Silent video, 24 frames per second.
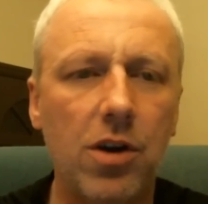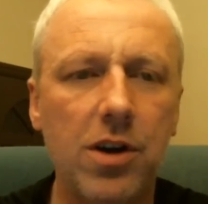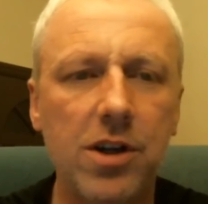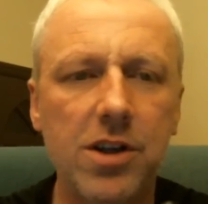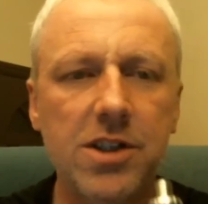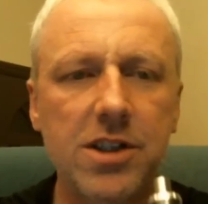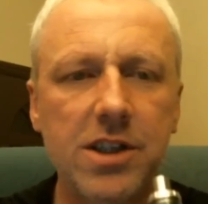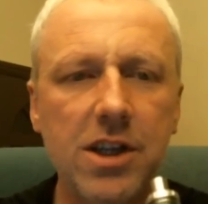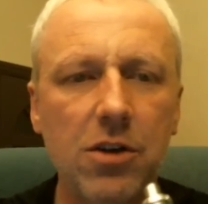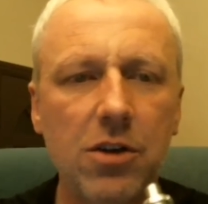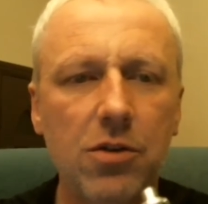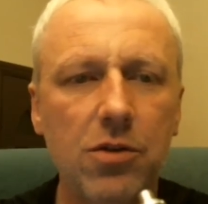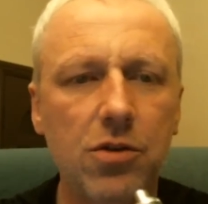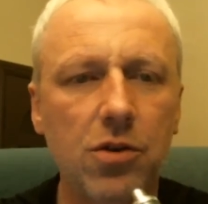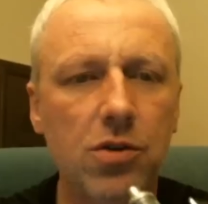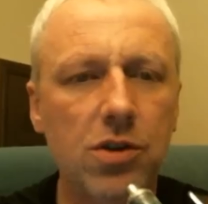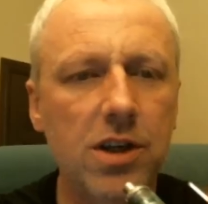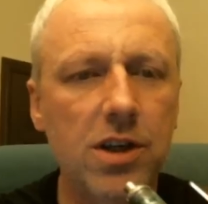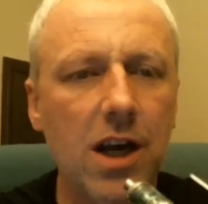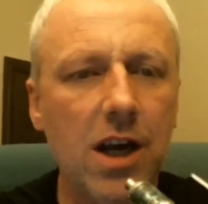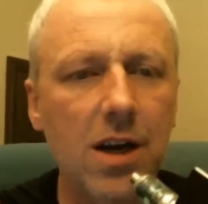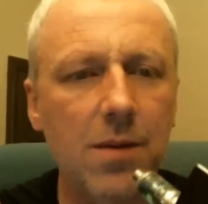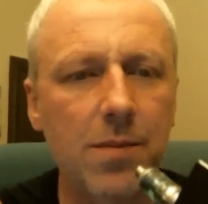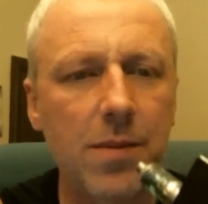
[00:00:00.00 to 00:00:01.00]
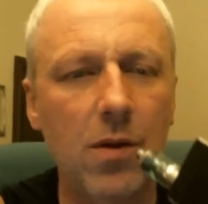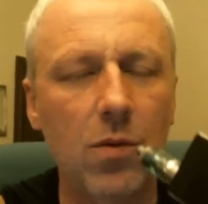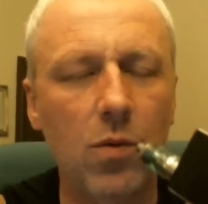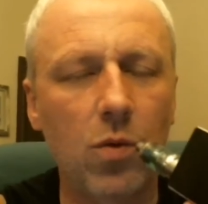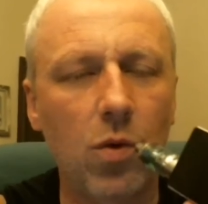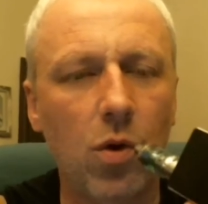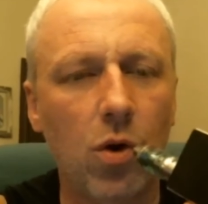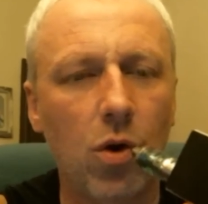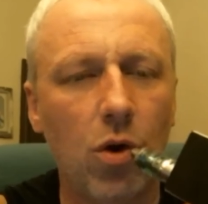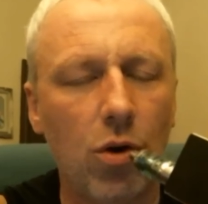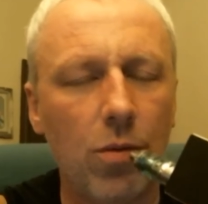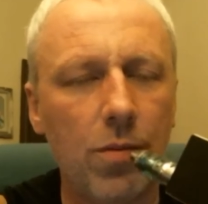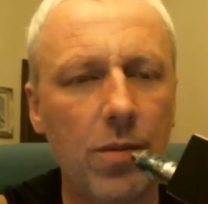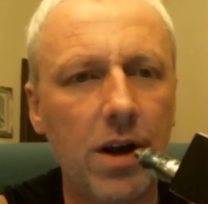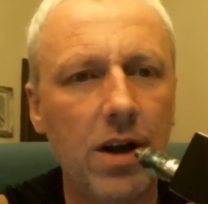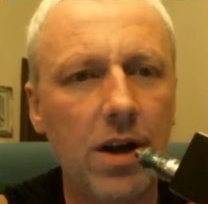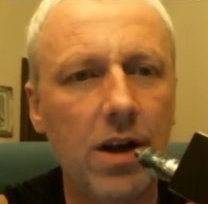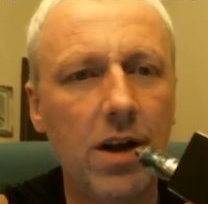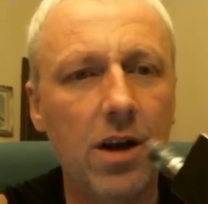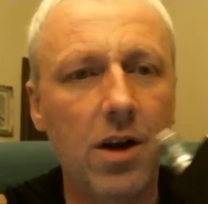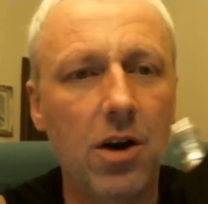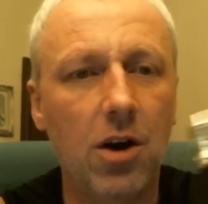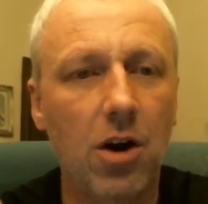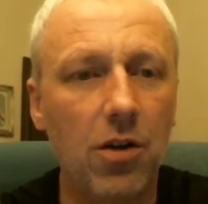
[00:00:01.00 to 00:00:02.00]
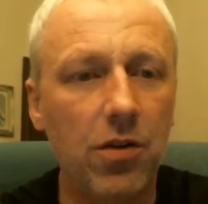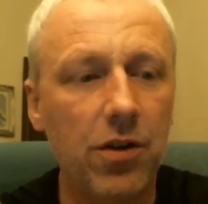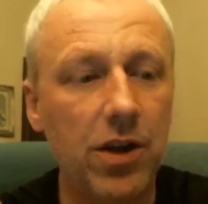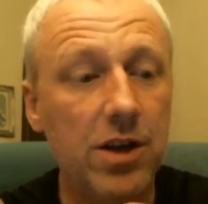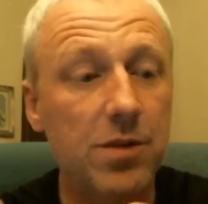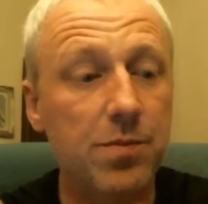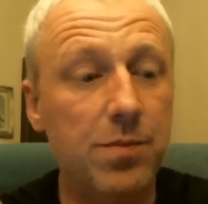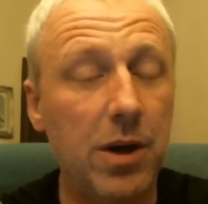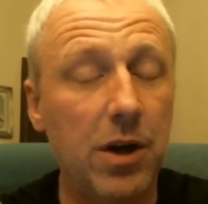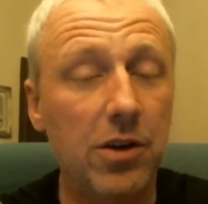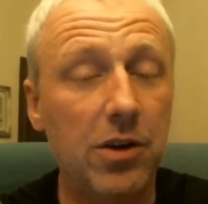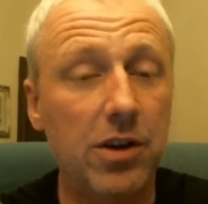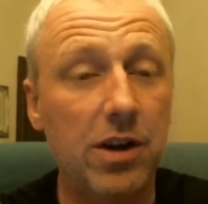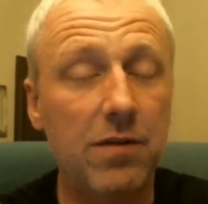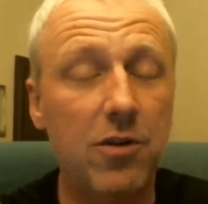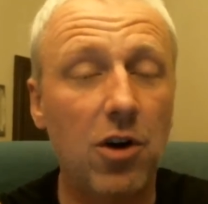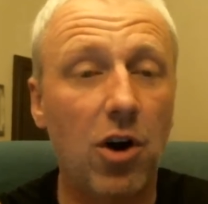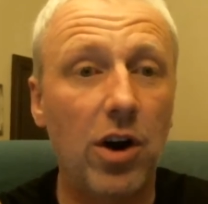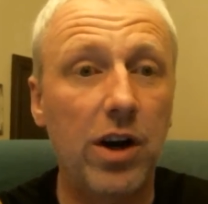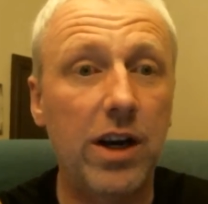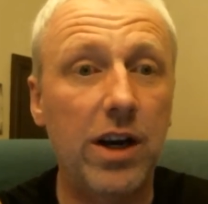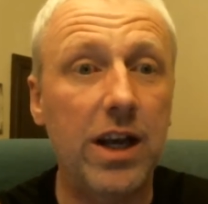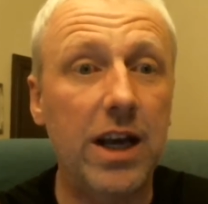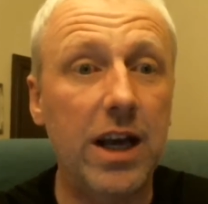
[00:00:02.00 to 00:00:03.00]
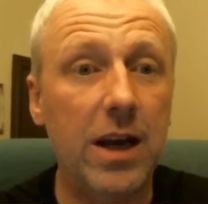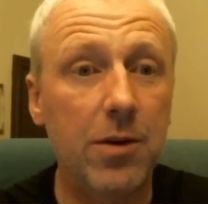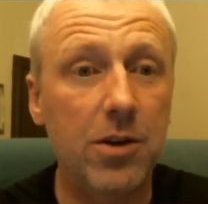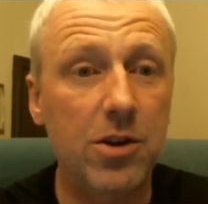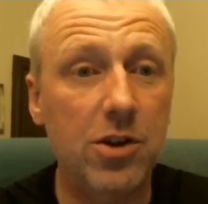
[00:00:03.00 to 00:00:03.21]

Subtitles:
It still does get a bit warm on this build I've got in here.